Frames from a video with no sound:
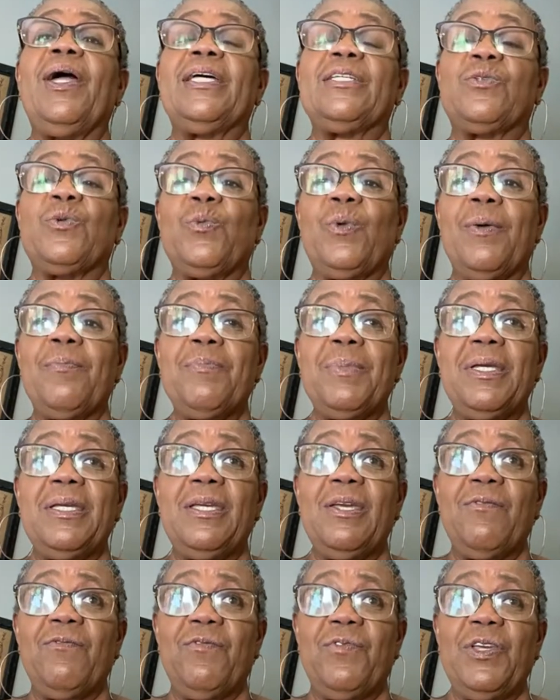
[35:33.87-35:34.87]
has 1
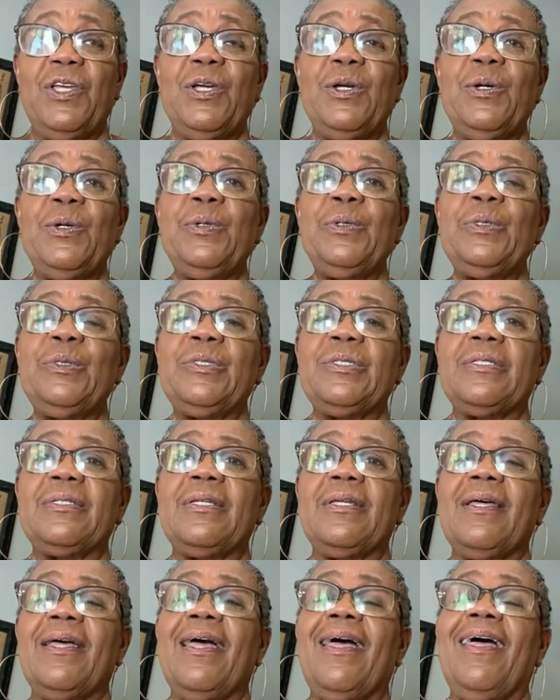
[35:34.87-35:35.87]
million views,
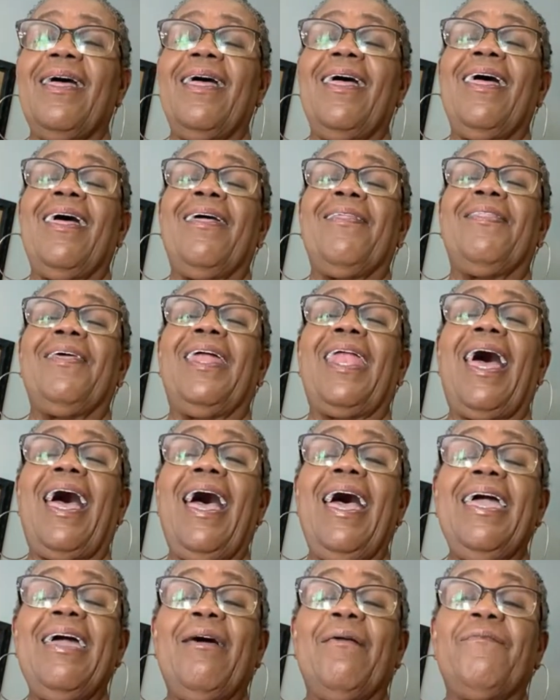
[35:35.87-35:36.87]
that
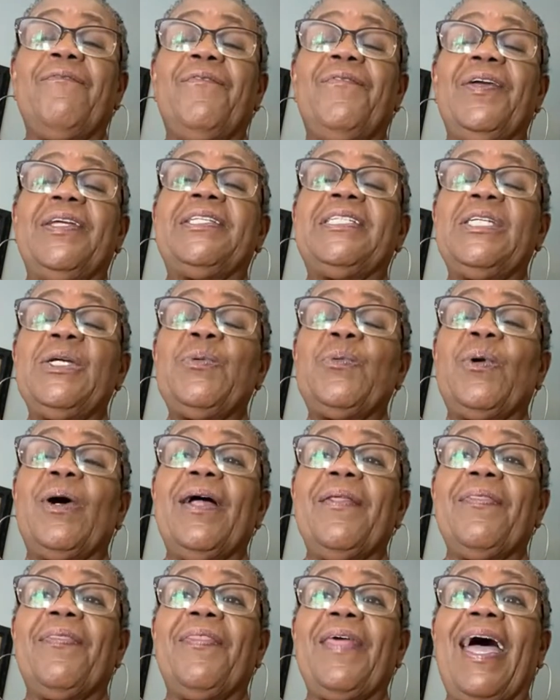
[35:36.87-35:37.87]
I have
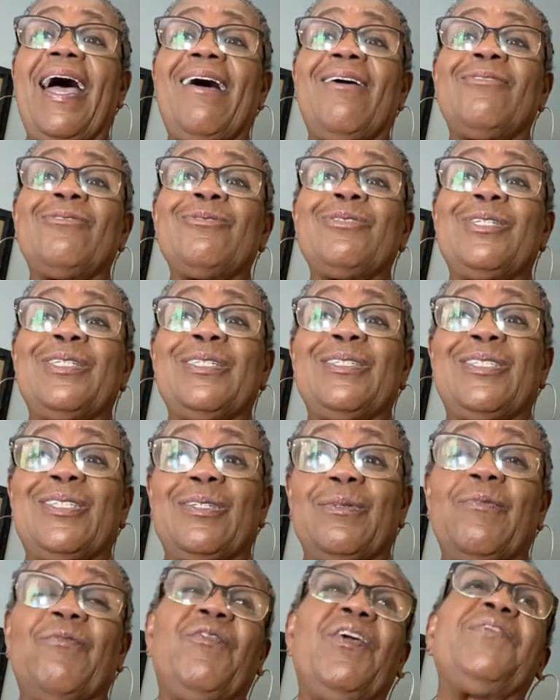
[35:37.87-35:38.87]
51,000
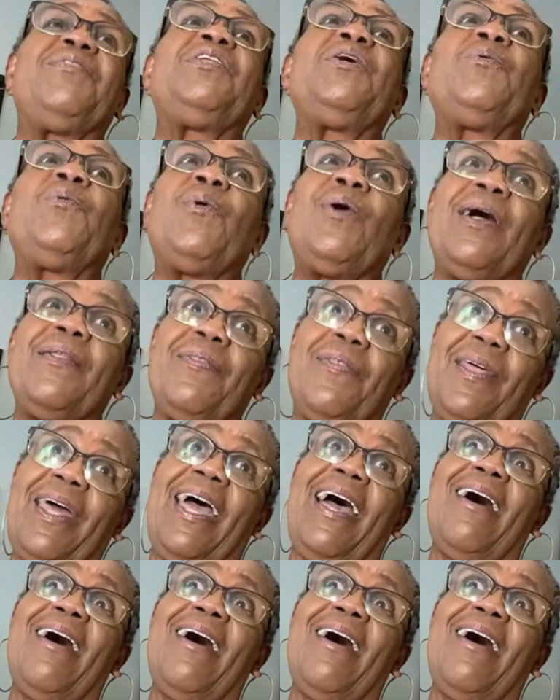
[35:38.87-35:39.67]
51,